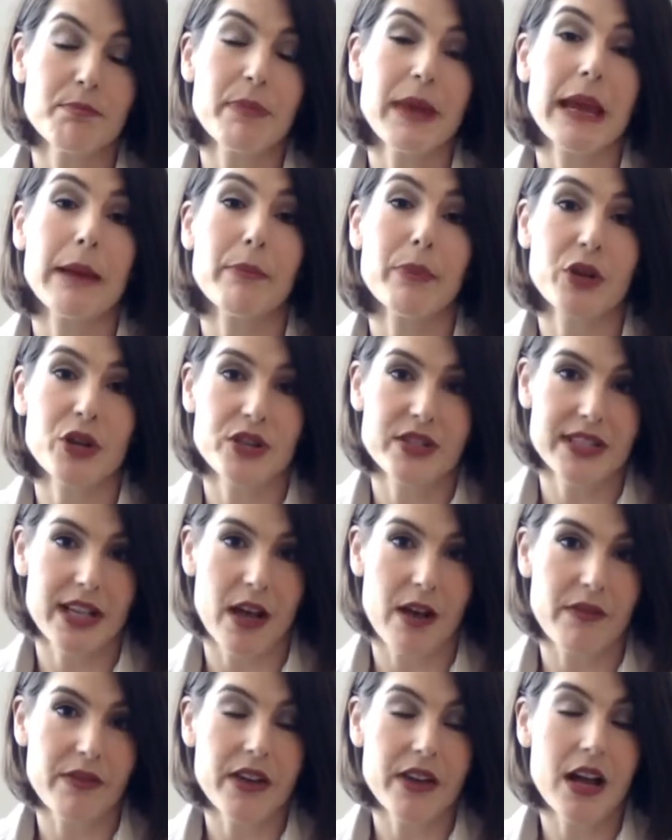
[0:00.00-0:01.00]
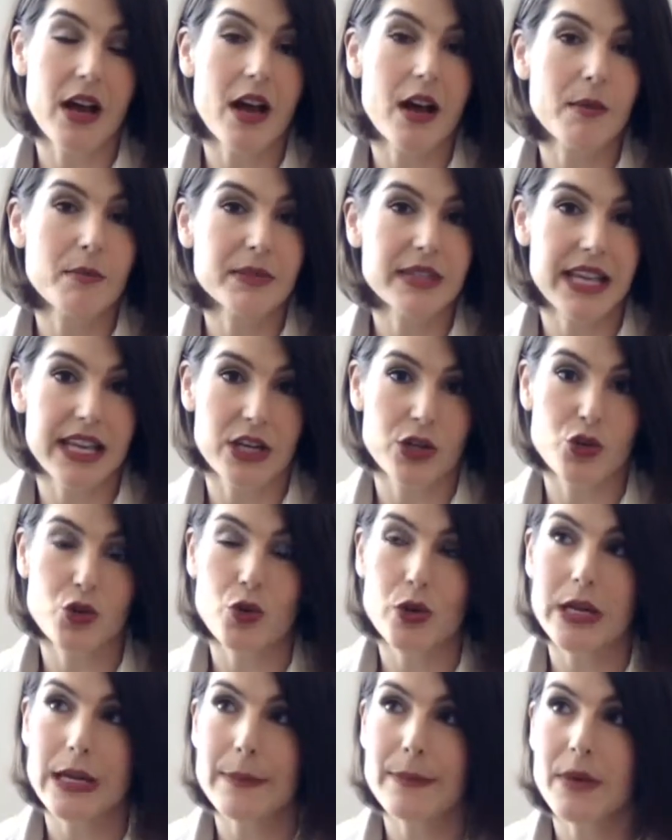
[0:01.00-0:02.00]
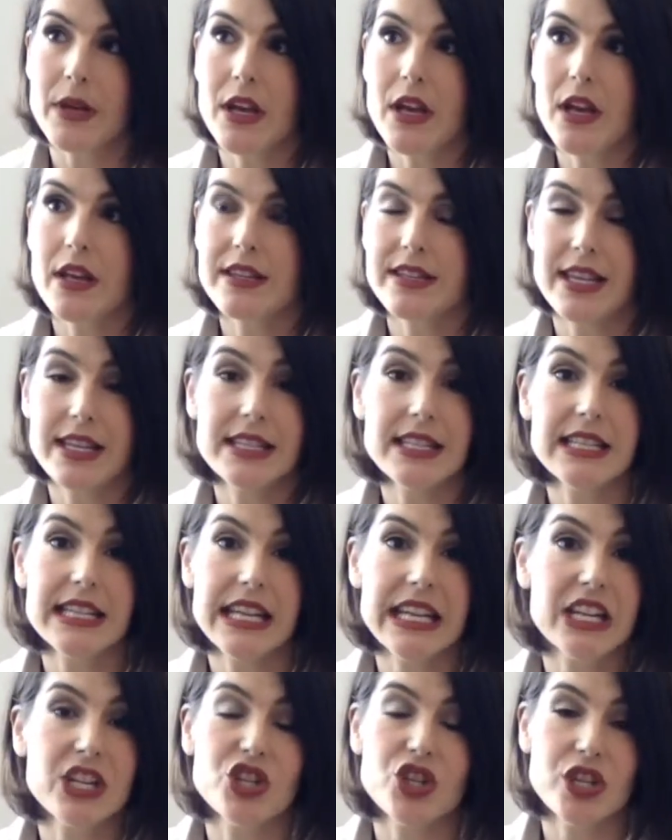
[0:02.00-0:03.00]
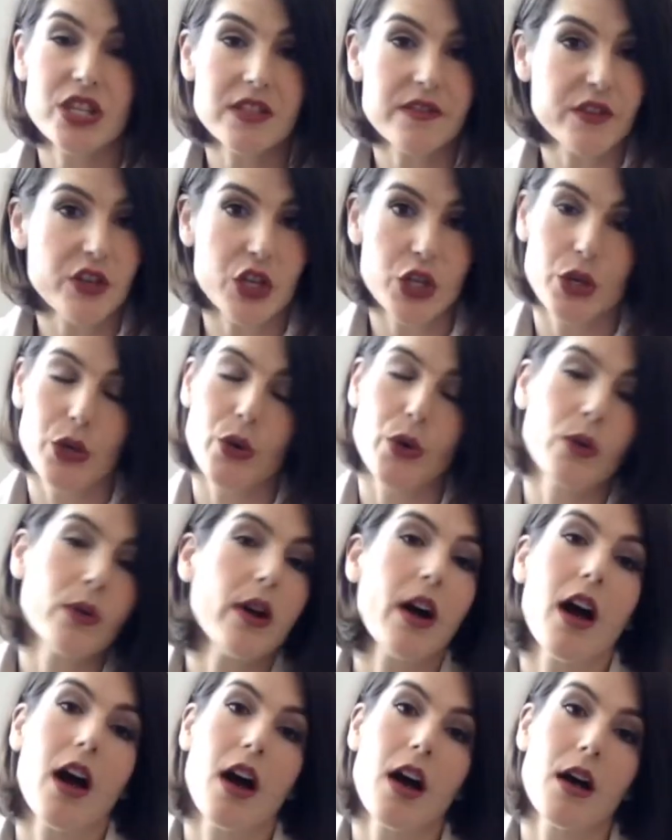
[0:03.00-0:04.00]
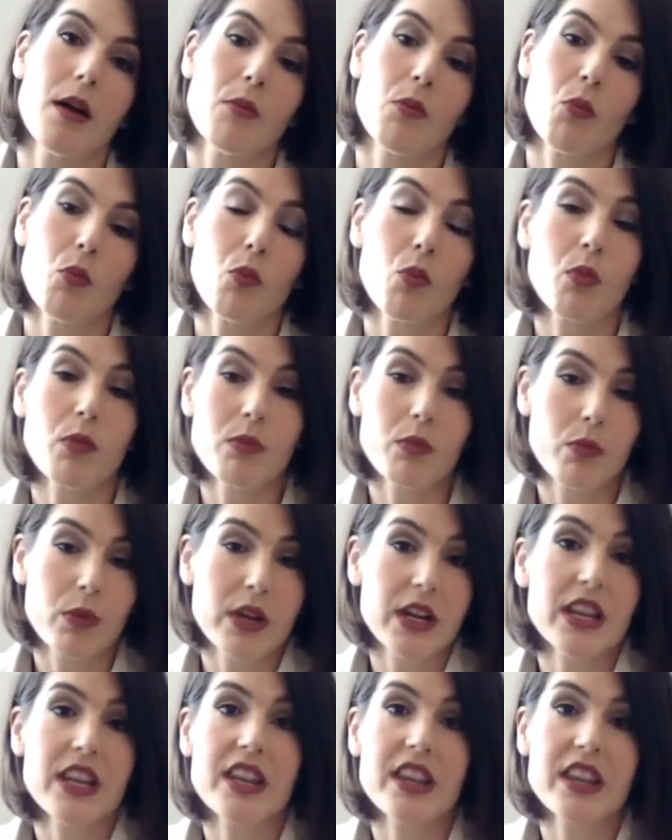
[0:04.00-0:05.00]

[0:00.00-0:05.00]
pamper yourself. Come, take a trip, designated just for you. Um, one of the